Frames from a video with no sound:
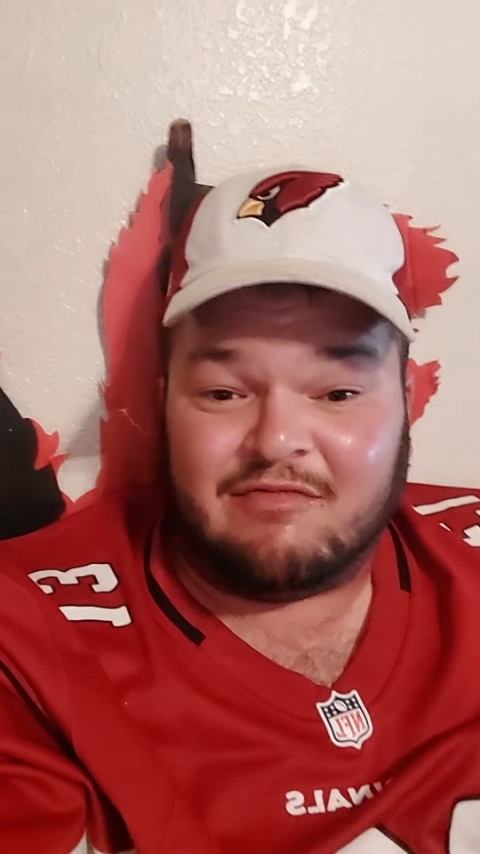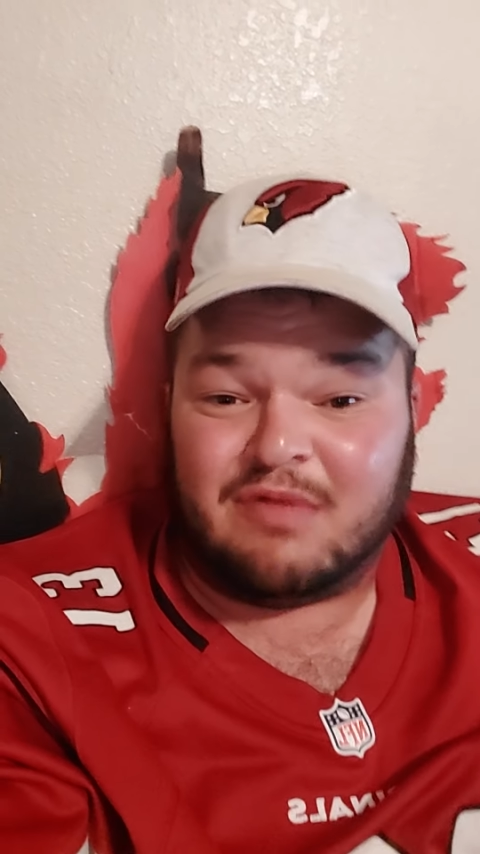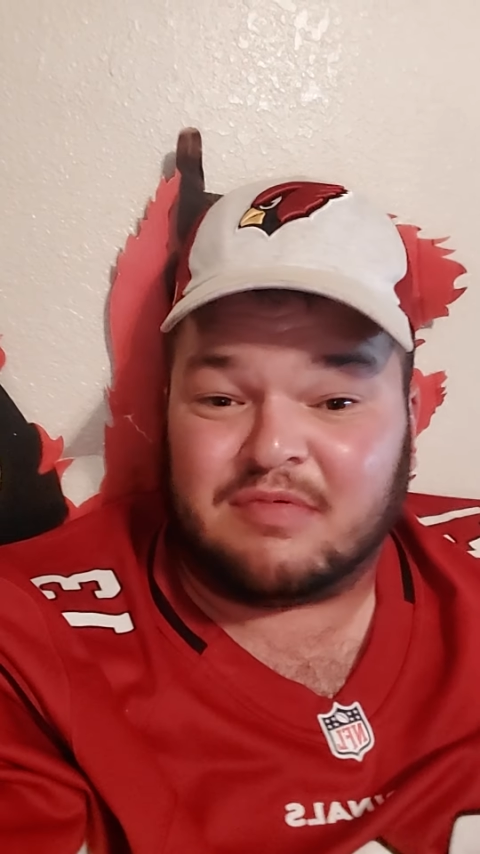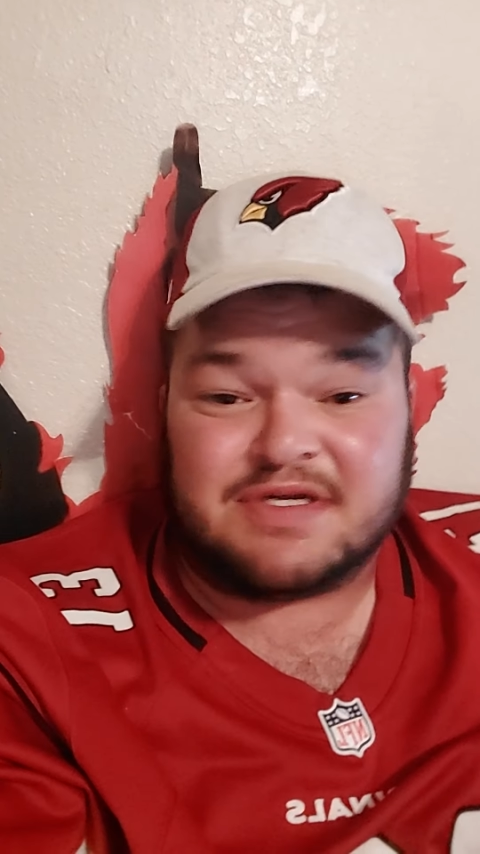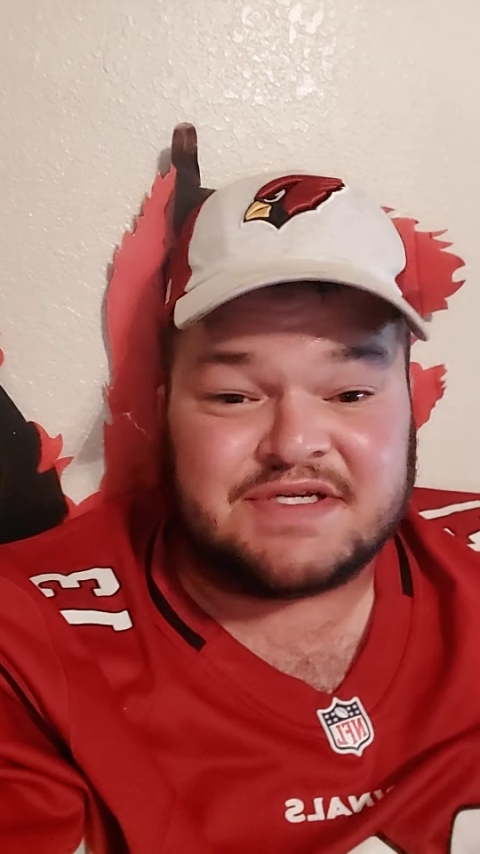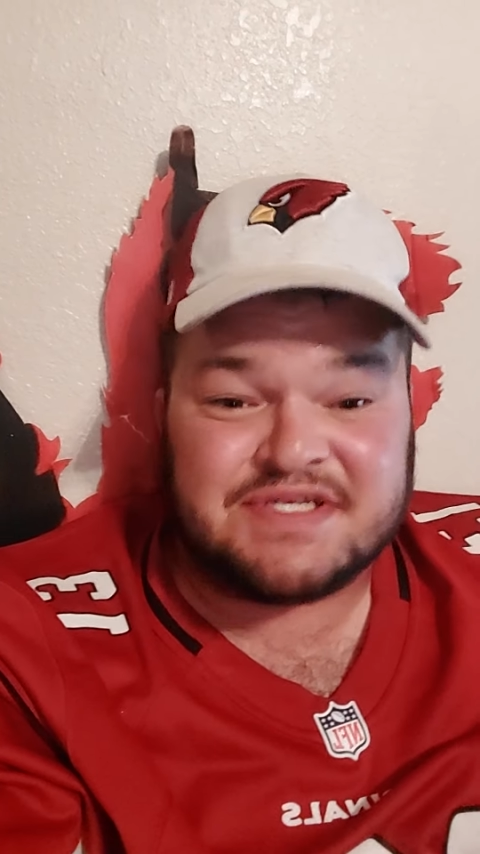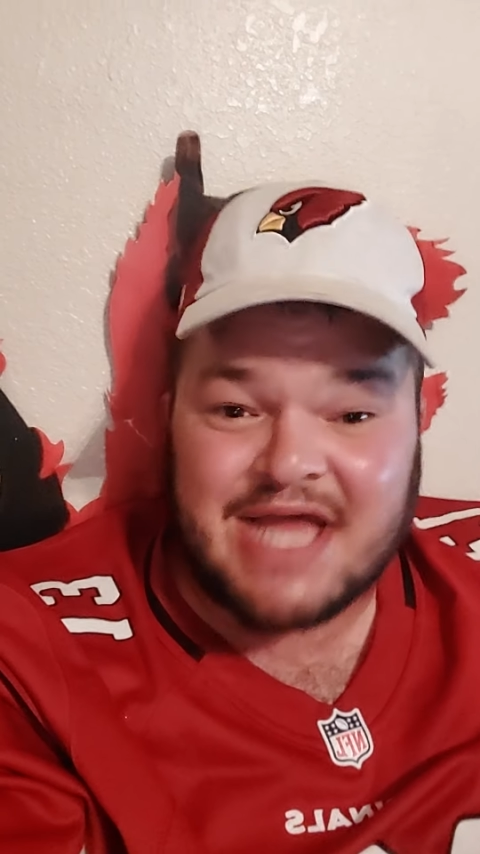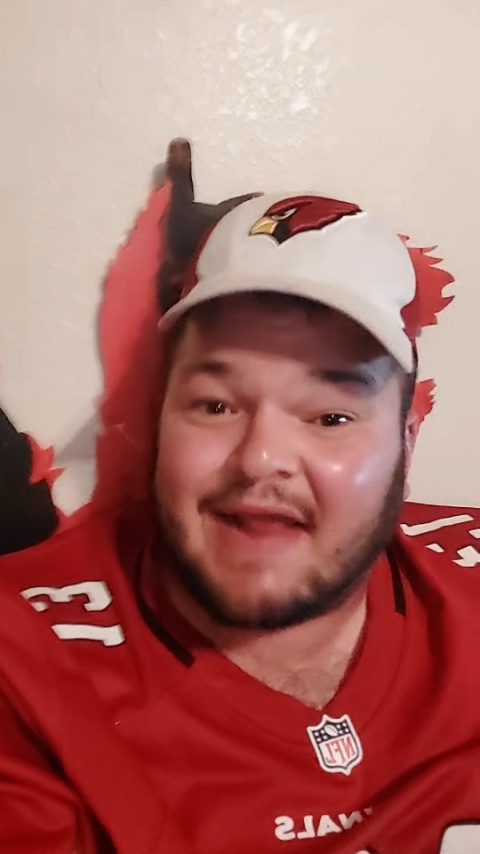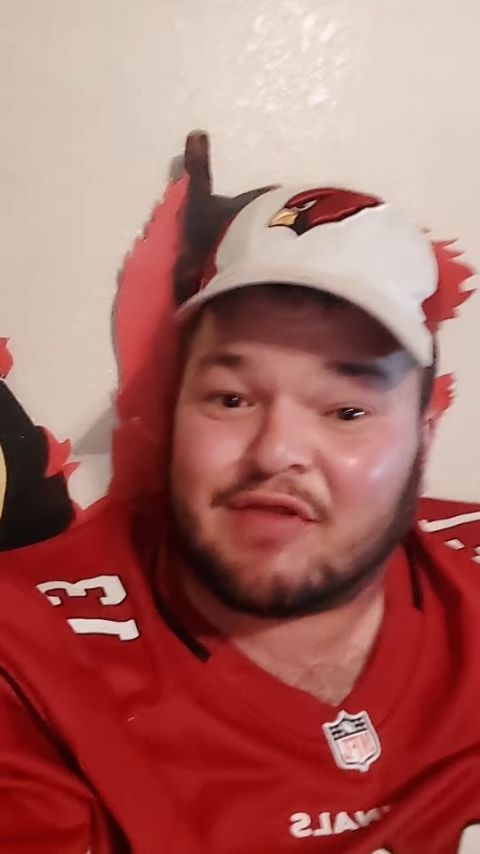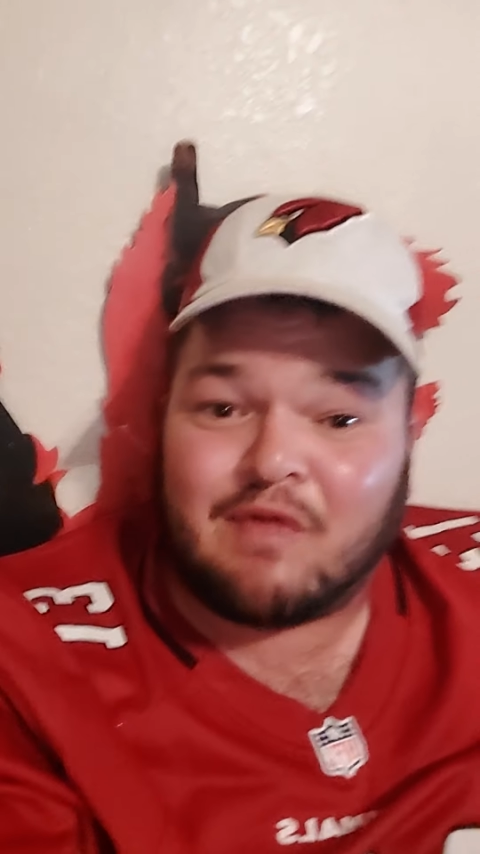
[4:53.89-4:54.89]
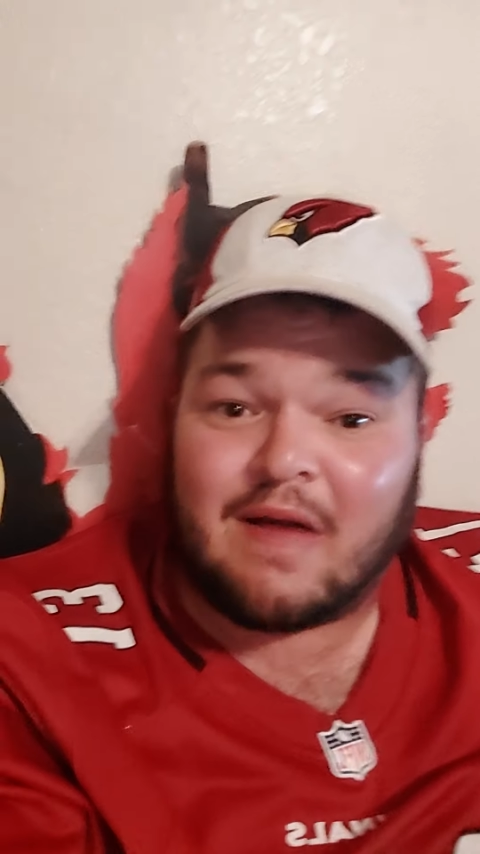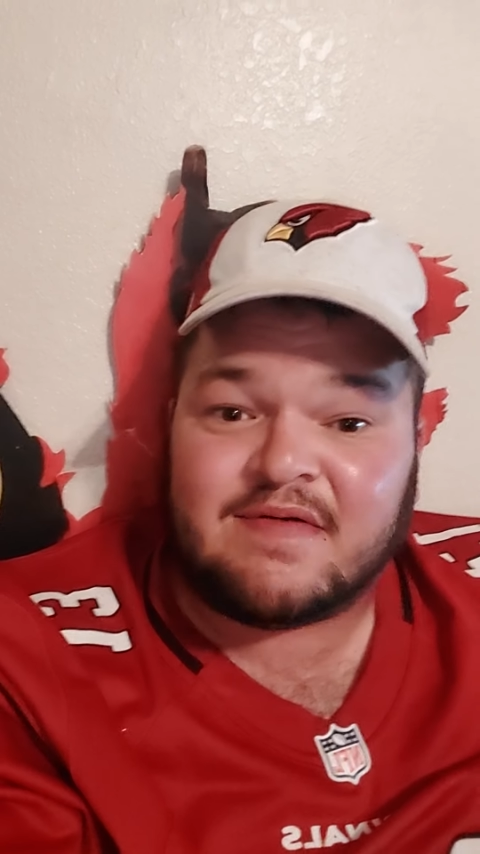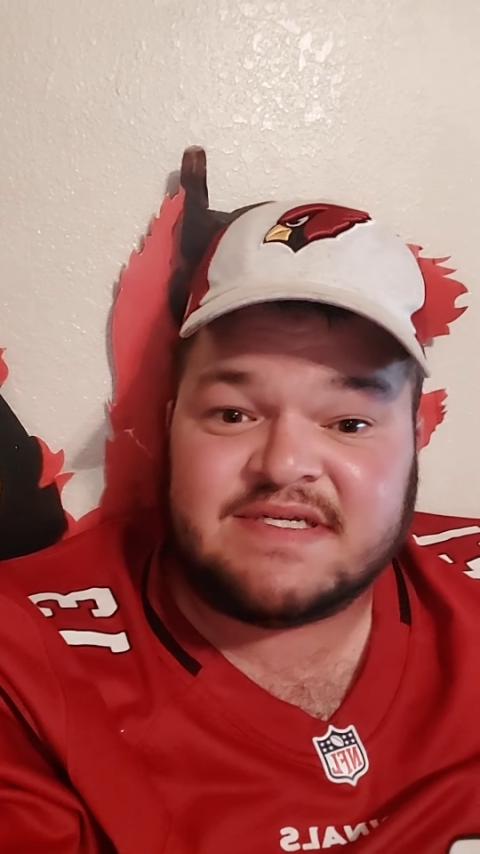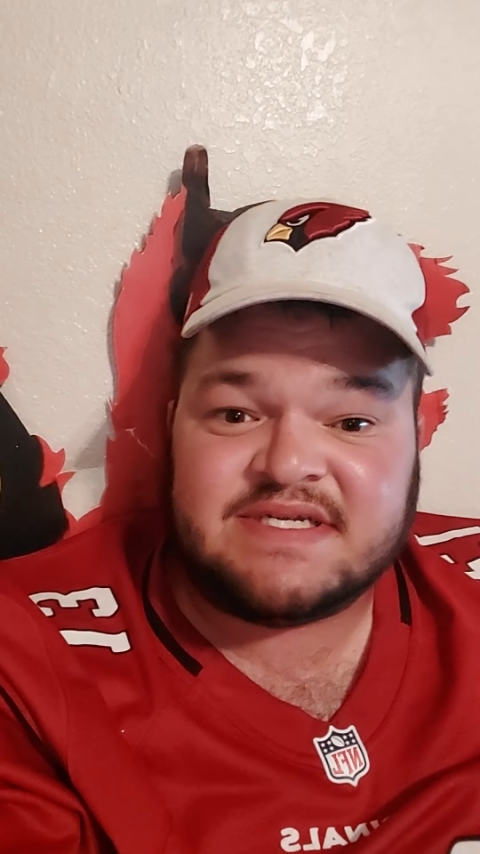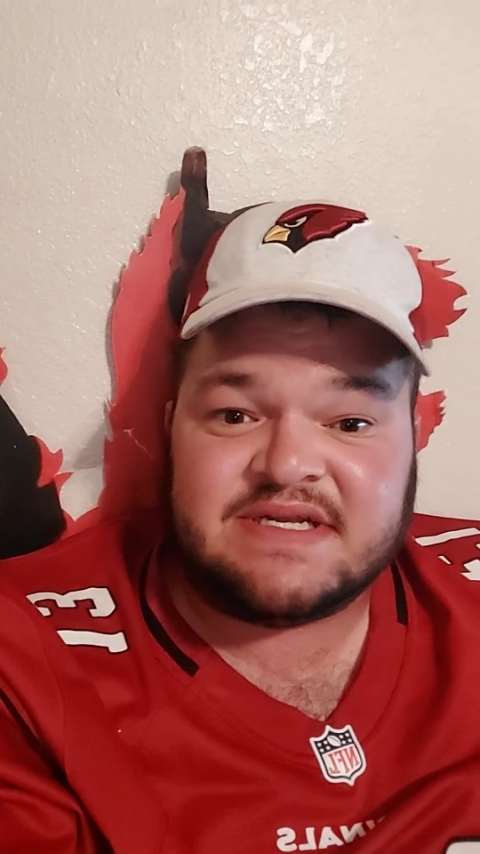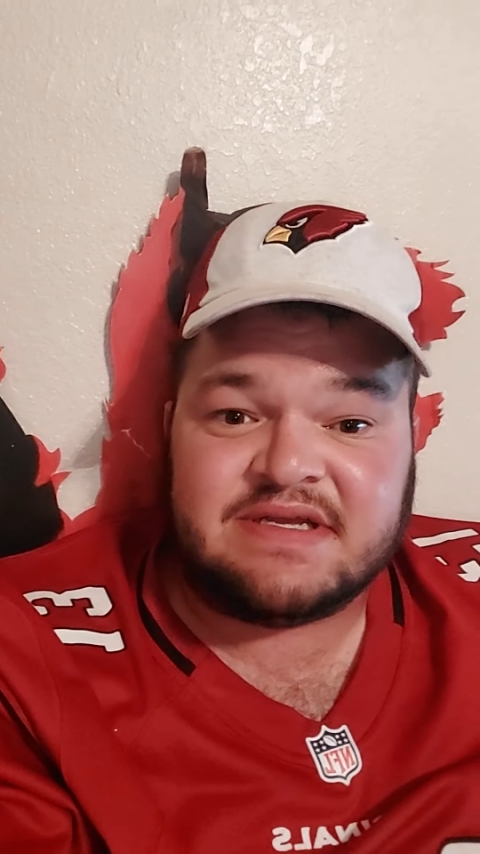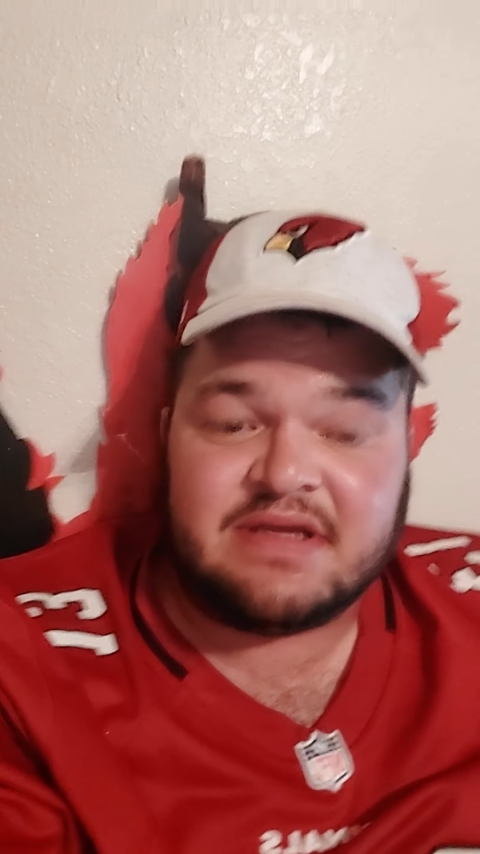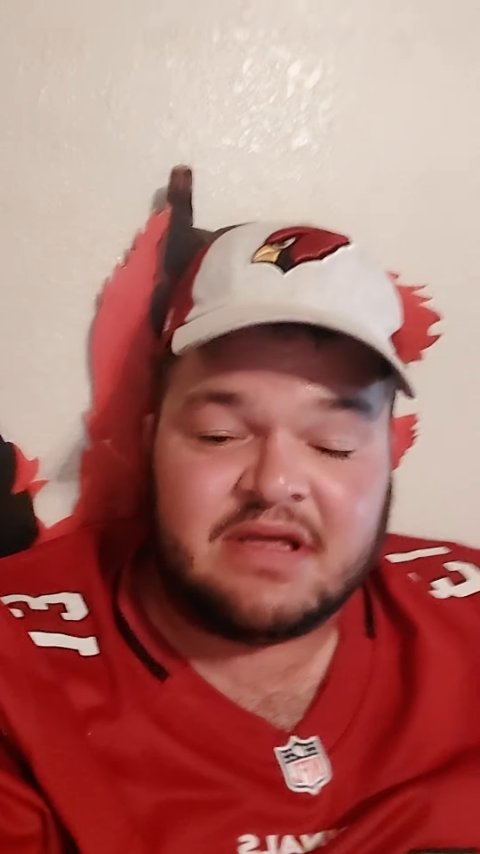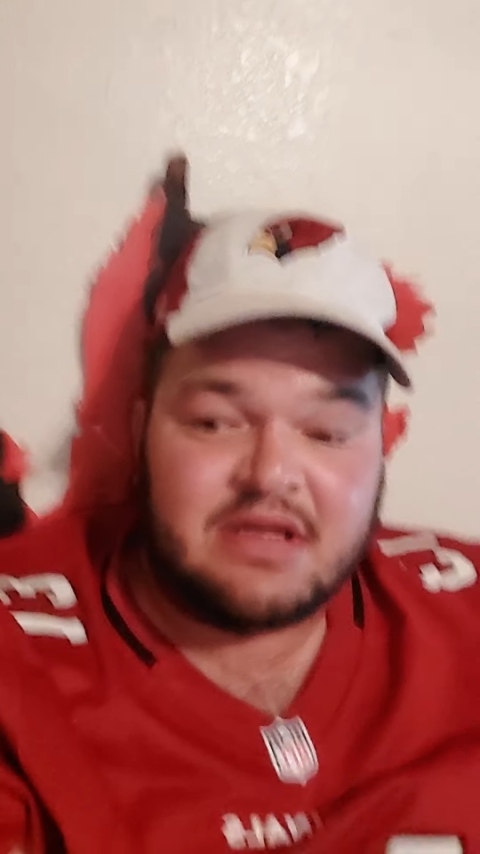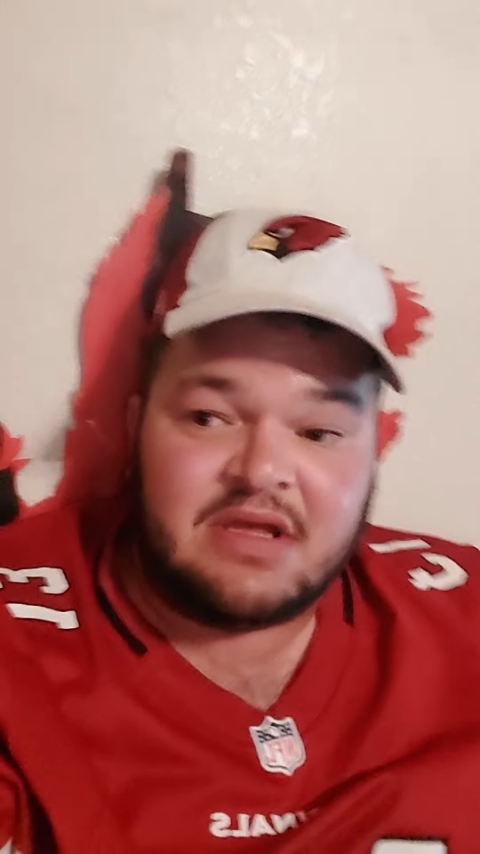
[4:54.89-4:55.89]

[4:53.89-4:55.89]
I remember exactly where I was sitting.